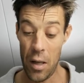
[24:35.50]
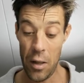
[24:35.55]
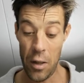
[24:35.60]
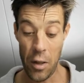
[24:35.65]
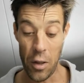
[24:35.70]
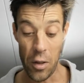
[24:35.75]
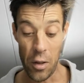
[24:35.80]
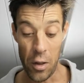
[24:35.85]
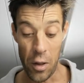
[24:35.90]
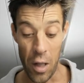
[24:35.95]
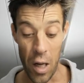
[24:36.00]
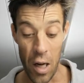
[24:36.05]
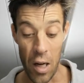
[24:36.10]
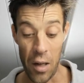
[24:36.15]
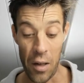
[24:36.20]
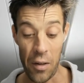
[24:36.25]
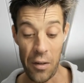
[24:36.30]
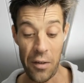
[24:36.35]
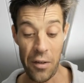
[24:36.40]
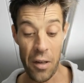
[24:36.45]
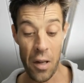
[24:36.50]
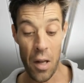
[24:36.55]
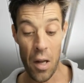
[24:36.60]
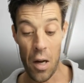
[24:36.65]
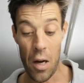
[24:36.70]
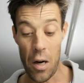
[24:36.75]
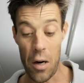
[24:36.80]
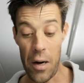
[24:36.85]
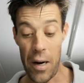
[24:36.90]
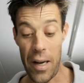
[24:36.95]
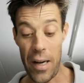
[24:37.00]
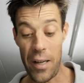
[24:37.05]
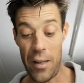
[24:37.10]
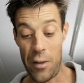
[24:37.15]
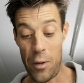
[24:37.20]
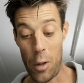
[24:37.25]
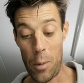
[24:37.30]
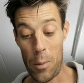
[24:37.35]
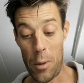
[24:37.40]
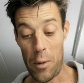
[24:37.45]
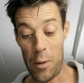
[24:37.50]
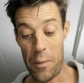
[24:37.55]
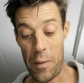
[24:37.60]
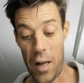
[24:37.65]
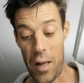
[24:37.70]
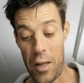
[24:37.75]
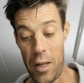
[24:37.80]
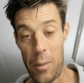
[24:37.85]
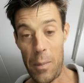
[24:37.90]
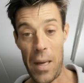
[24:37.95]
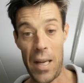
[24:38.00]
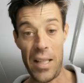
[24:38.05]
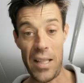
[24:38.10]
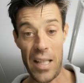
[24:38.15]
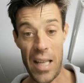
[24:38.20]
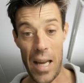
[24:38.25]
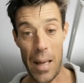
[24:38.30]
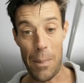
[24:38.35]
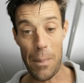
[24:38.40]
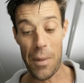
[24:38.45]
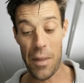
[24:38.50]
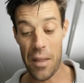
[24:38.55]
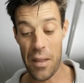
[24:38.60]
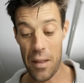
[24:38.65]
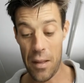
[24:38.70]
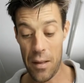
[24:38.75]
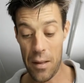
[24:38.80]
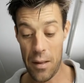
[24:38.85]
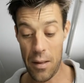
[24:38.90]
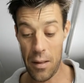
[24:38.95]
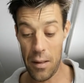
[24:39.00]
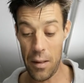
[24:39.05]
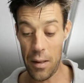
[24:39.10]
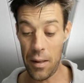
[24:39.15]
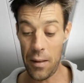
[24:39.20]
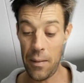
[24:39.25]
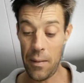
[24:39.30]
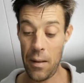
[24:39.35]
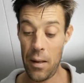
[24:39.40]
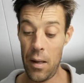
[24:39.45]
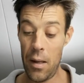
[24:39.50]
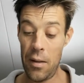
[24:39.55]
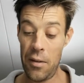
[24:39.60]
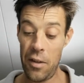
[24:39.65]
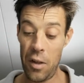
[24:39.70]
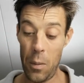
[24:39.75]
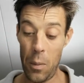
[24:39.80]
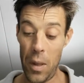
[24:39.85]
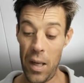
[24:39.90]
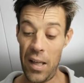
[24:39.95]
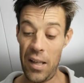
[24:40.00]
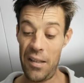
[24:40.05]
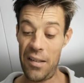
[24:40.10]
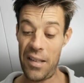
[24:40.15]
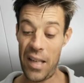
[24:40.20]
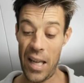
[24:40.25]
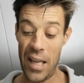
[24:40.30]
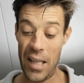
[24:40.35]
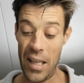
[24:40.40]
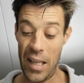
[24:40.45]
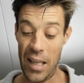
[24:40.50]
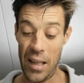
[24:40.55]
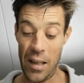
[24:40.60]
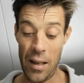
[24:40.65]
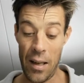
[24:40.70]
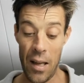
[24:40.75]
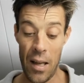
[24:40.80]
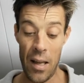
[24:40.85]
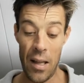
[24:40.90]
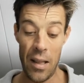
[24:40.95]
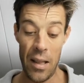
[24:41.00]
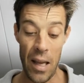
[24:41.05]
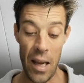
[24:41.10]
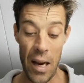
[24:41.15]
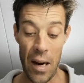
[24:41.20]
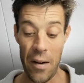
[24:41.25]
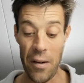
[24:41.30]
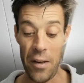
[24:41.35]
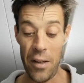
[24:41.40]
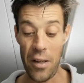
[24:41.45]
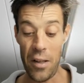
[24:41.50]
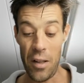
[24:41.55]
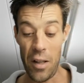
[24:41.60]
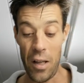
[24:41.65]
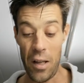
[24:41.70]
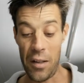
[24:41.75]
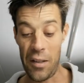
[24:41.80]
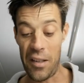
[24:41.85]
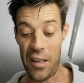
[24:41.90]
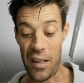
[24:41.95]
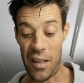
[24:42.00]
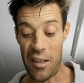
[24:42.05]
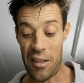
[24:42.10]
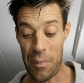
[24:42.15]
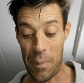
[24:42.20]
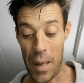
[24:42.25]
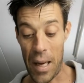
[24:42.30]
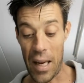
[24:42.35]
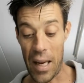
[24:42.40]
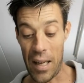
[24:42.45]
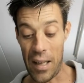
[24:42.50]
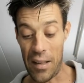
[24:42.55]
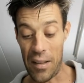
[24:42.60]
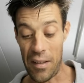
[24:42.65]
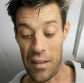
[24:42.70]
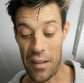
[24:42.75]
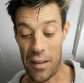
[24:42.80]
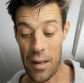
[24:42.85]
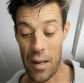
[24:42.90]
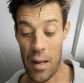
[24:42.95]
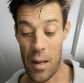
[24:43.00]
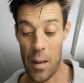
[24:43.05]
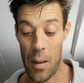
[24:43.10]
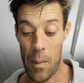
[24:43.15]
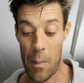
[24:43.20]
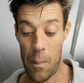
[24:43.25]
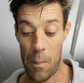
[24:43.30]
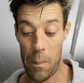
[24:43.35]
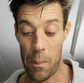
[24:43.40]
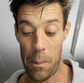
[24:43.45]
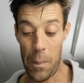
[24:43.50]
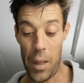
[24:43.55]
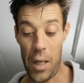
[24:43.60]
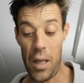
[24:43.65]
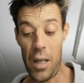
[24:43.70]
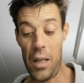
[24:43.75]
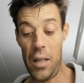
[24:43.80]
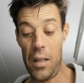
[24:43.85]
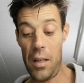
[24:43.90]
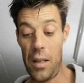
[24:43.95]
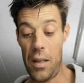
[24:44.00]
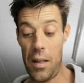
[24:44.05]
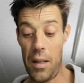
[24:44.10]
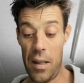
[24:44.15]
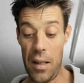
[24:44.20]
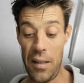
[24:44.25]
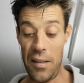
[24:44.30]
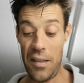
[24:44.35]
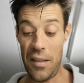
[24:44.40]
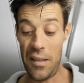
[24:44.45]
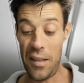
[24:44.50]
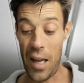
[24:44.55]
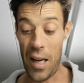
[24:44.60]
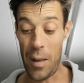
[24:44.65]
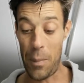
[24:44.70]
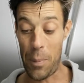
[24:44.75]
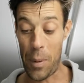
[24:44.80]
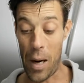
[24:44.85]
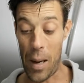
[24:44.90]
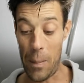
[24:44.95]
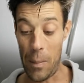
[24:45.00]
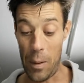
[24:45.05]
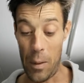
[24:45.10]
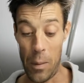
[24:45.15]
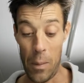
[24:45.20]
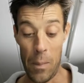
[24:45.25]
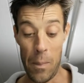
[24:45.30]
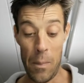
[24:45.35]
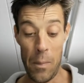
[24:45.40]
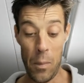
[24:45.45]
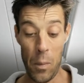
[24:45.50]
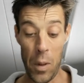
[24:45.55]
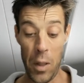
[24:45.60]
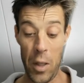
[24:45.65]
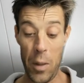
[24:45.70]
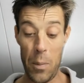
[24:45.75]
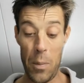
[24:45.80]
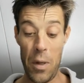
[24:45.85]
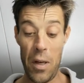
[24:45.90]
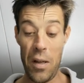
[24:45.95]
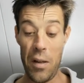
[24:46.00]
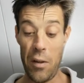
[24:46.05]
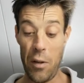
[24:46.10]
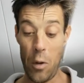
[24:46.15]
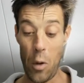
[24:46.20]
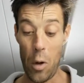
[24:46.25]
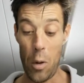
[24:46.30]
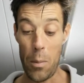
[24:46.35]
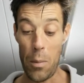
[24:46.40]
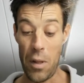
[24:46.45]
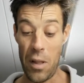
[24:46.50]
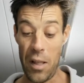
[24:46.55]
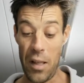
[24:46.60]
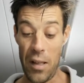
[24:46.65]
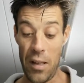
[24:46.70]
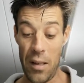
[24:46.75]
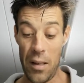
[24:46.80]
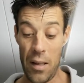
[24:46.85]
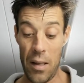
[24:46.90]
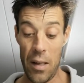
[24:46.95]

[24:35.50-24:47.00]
your lungs are at a normal volume at depth. Yeah. So when ascending, the air in your lungs expands. But this is not a problem when you breathe normally.